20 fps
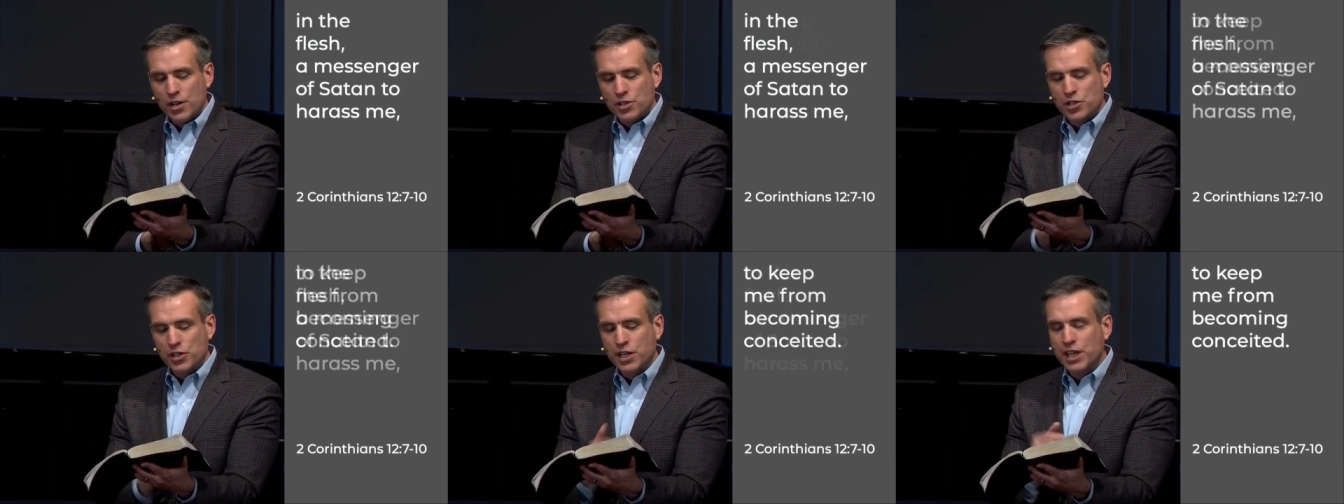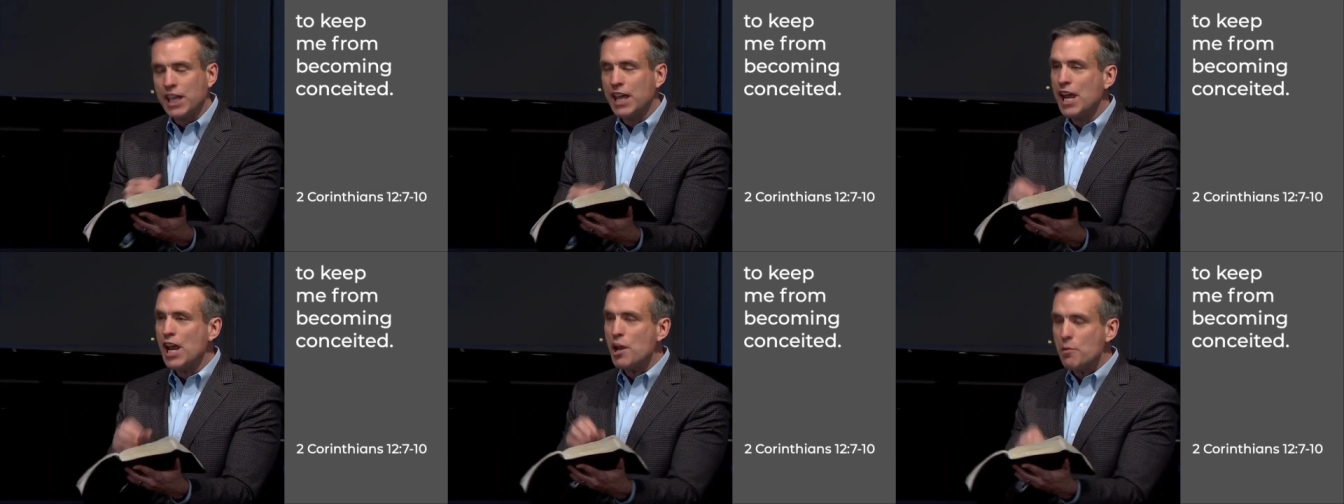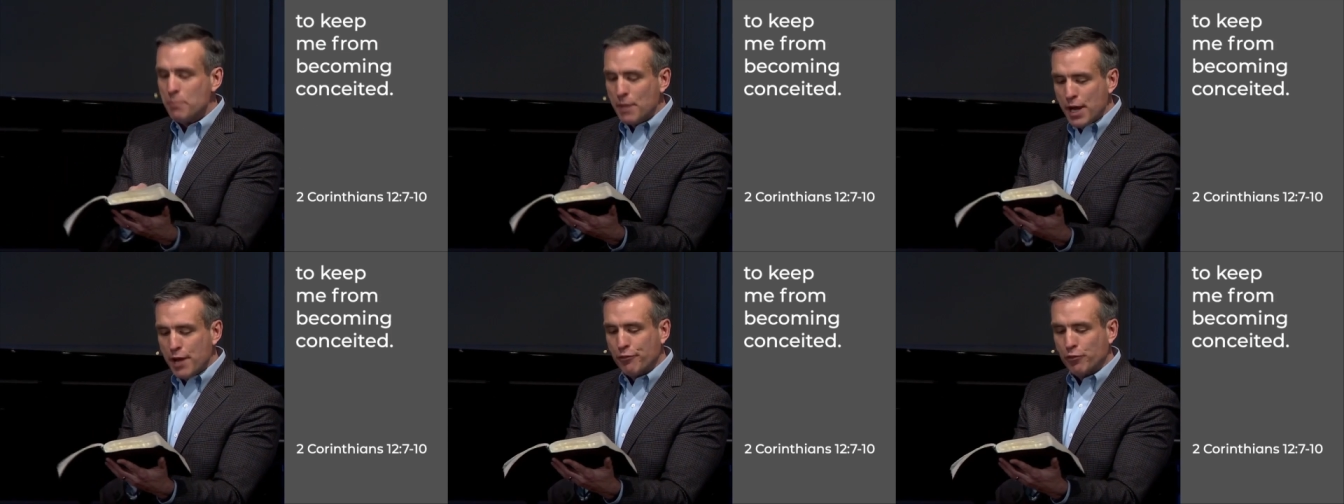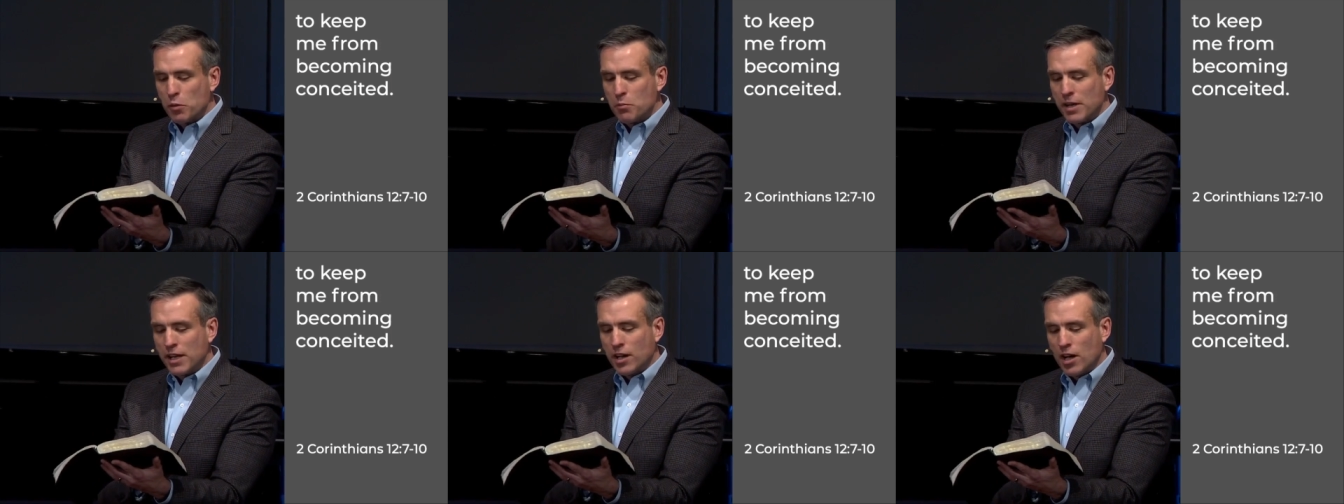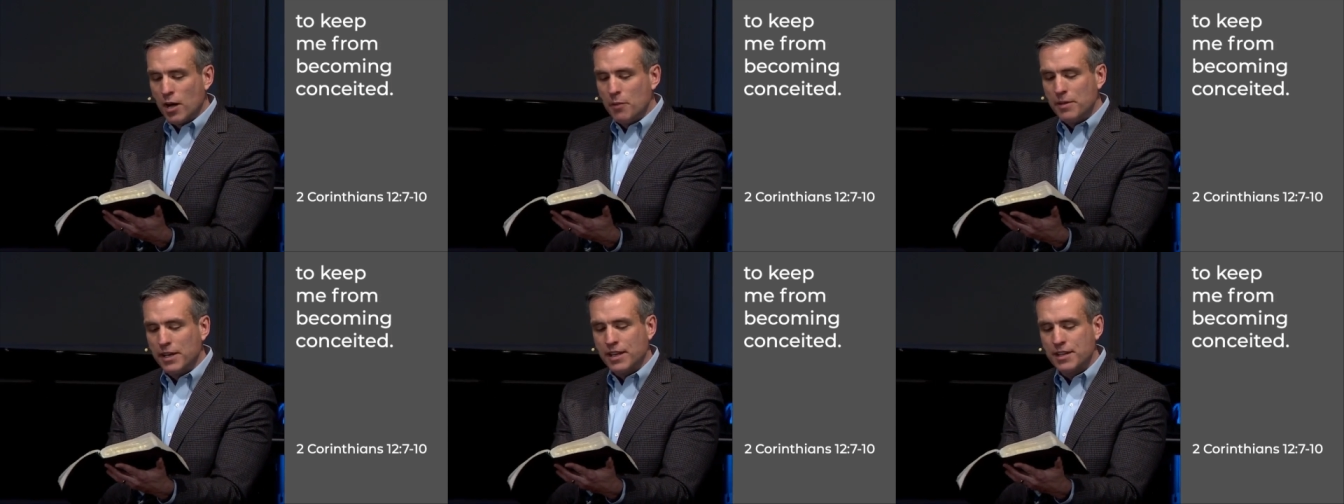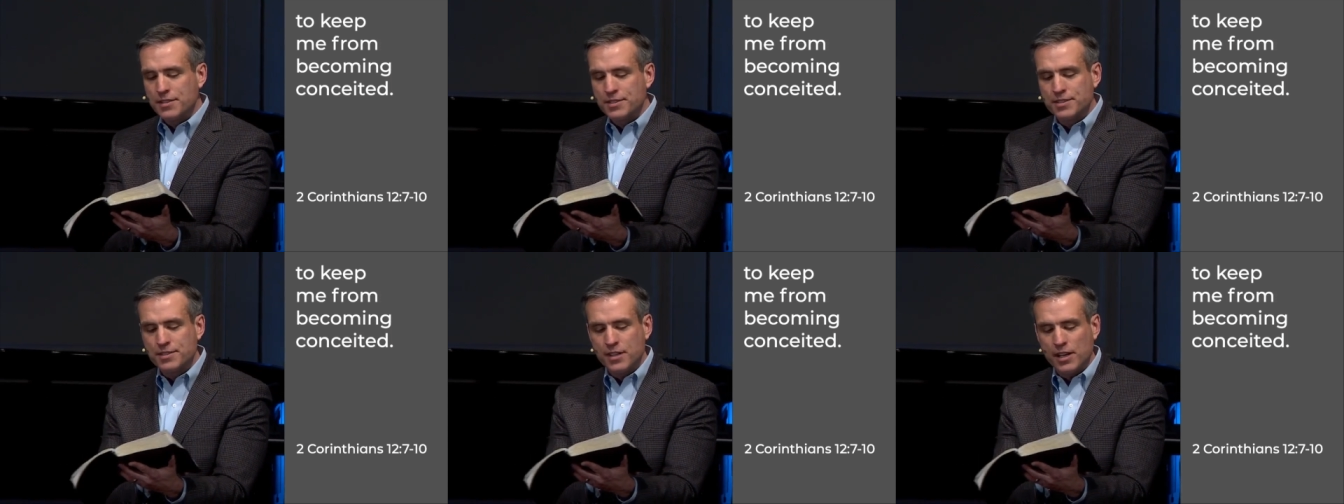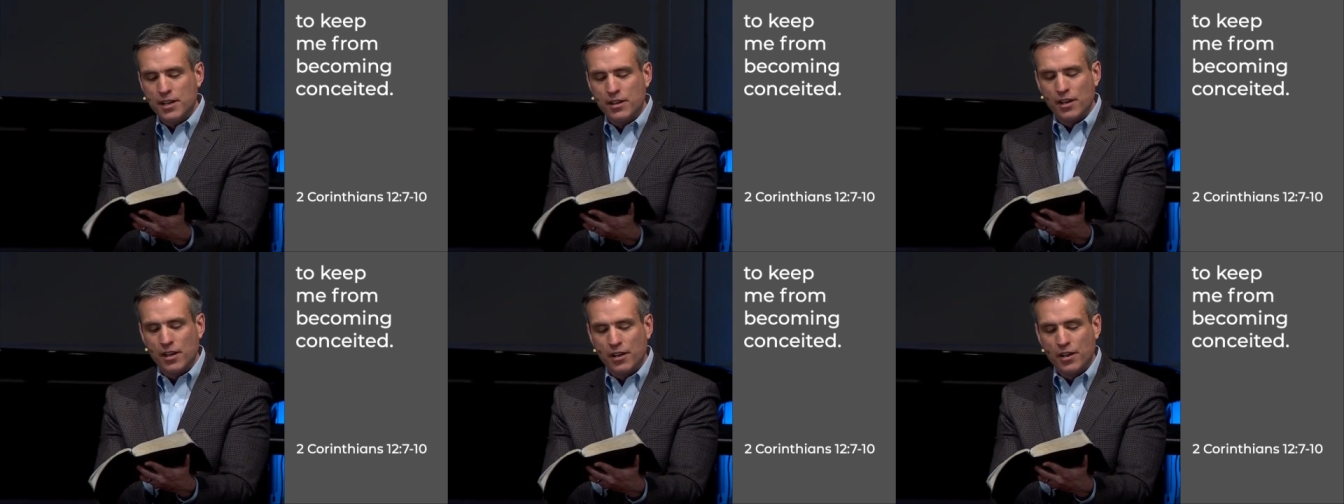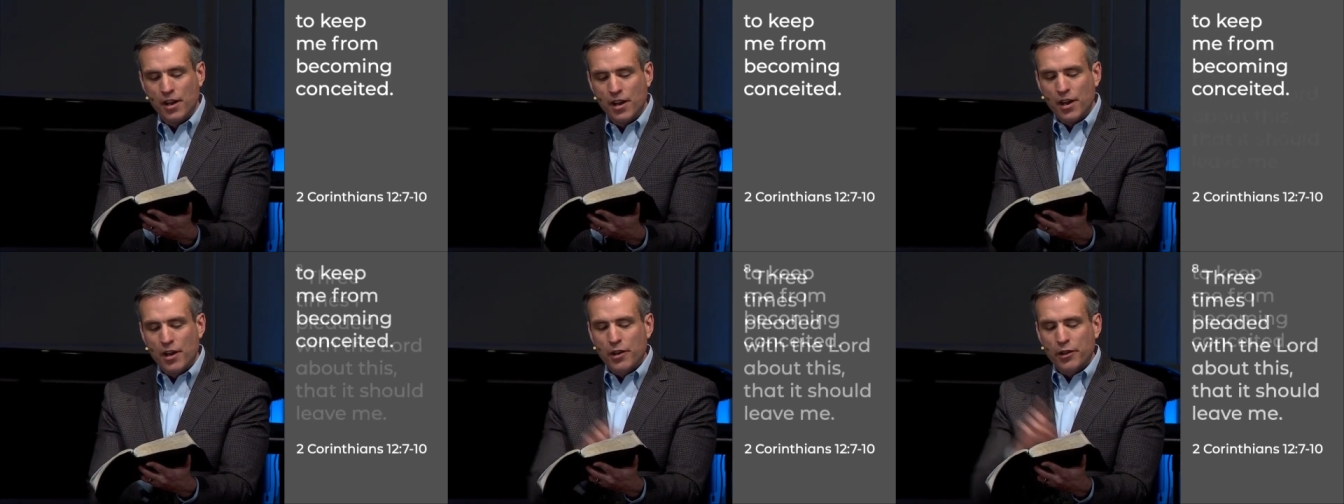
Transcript: to keep me from becoming conceited.